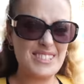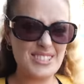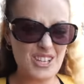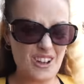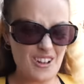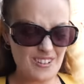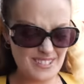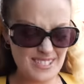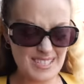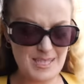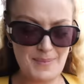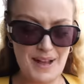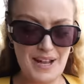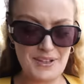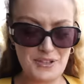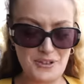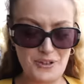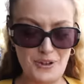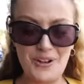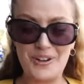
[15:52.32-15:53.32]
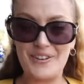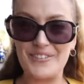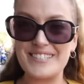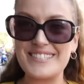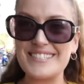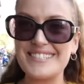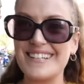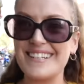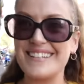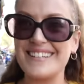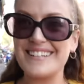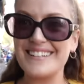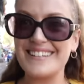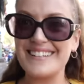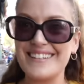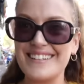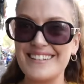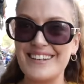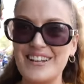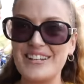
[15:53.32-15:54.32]
The sauce is a mad colour, isn't it?
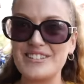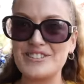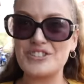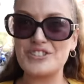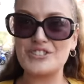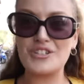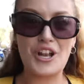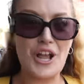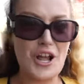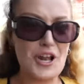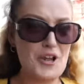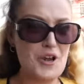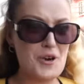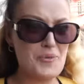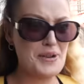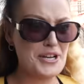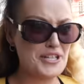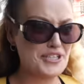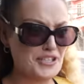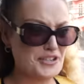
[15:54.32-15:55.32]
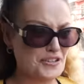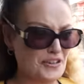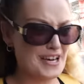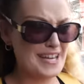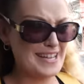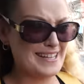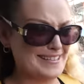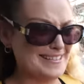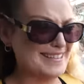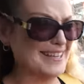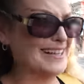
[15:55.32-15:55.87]
I like know. It's a luminous green.